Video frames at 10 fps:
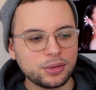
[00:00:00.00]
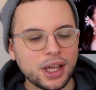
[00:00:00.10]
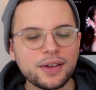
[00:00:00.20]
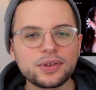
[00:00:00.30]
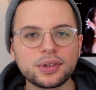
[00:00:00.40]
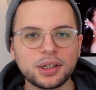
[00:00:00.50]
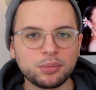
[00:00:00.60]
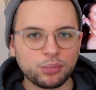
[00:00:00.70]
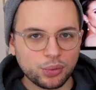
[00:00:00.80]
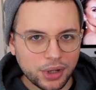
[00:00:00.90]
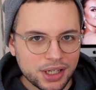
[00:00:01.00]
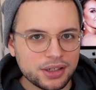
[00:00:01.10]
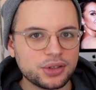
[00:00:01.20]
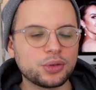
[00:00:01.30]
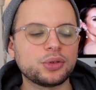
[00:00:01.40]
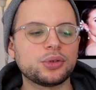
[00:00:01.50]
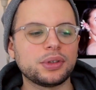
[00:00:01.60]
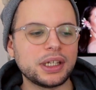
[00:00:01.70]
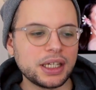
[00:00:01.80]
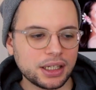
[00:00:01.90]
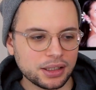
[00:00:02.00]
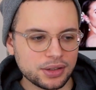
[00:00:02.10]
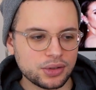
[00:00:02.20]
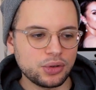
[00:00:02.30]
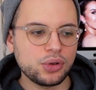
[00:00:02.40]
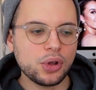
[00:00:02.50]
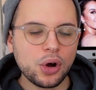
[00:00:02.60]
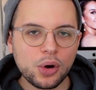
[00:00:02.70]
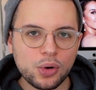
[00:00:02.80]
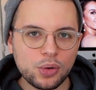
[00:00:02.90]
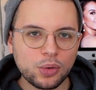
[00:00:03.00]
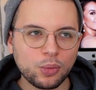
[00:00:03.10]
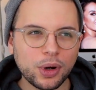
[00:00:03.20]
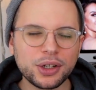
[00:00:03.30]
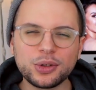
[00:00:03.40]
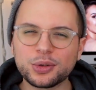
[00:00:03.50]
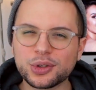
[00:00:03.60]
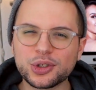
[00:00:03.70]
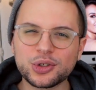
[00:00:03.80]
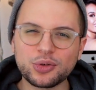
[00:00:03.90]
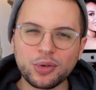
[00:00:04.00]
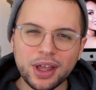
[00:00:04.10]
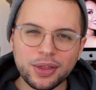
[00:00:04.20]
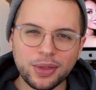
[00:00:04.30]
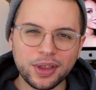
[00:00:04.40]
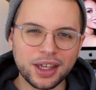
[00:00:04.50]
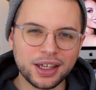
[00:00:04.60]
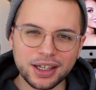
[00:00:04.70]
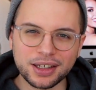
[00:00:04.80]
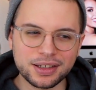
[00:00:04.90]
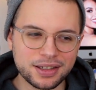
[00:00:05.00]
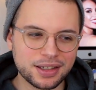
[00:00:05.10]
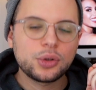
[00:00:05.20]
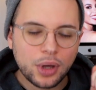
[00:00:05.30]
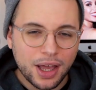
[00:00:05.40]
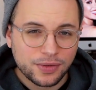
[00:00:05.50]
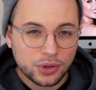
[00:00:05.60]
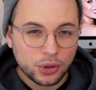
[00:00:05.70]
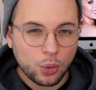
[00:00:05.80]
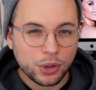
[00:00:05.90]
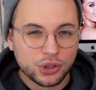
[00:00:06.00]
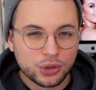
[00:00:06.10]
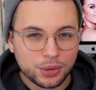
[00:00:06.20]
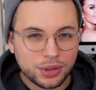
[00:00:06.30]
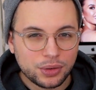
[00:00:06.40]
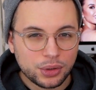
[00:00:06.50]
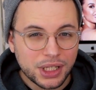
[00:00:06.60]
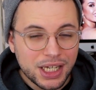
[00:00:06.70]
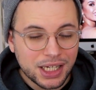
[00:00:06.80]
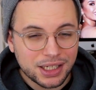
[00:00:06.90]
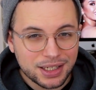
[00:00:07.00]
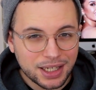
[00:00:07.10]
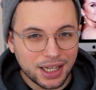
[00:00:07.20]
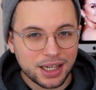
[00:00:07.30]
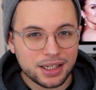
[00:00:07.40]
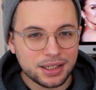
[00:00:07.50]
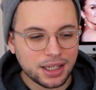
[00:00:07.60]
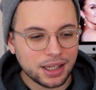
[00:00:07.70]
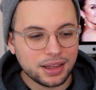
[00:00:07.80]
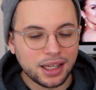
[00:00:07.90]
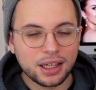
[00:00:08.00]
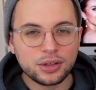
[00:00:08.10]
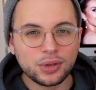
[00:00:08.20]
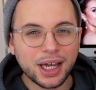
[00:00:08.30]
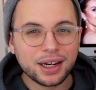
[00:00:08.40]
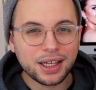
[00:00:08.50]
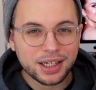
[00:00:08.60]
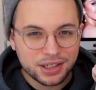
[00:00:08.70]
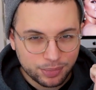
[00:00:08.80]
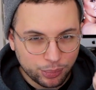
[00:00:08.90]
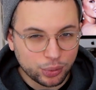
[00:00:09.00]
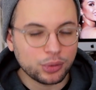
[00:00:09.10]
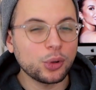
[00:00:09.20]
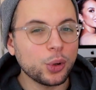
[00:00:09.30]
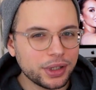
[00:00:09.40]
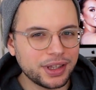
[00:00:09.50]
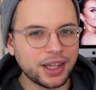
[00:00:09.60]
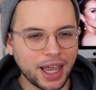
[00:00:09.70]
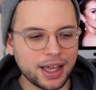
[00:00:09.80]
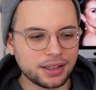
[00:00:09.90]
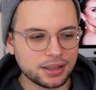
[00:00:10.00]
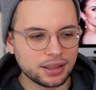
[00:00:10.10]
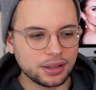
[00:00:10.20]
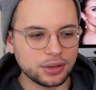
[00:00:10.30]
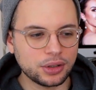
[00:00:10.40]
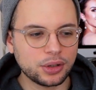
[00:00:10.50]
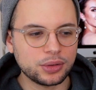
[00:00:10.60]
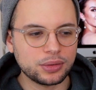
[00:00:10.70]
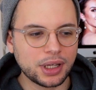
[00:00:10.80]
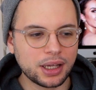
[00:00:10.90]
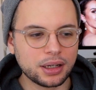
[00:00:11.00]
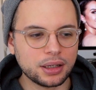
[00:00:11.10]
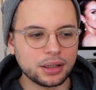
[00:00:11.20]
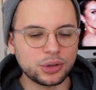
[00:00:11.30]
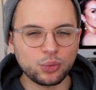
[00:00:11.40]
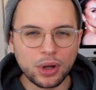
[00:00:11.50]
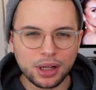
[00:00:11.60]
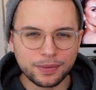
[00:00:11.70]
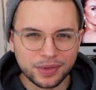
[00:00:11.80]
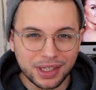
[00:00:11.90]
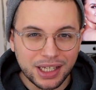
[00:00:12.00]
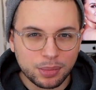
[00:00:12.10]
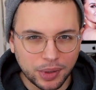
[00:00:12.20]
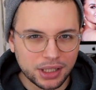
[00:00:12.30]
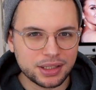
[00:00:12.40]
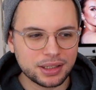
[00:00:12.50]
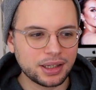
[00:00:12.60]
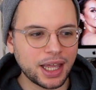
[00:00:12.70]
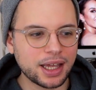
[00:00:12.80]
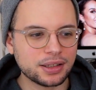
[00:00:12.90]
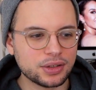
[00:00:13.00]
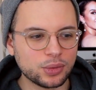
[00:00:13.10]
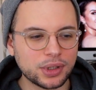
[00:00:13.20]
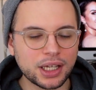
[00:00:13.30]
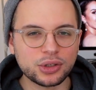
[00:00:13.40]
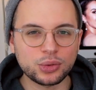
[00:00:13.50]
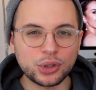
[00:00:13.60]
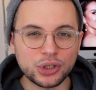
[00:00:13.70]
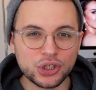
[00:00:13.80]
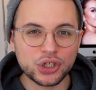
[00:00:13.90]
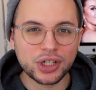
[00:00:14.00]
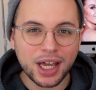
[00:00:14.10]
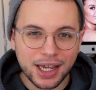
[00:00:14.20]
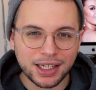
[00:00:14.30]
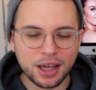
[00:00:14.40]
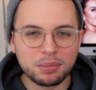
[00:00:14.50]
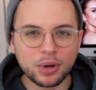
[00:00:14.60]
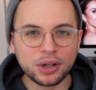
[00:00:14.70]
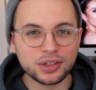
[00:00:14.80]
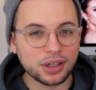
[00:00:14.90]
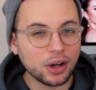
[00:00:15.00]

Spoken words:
you have to embrace your uniqueness. Know what your strength is. You have to know what your uniqueness is. And then you got to exploit that. You know, you got to dwell deep into that so that you could shine amongst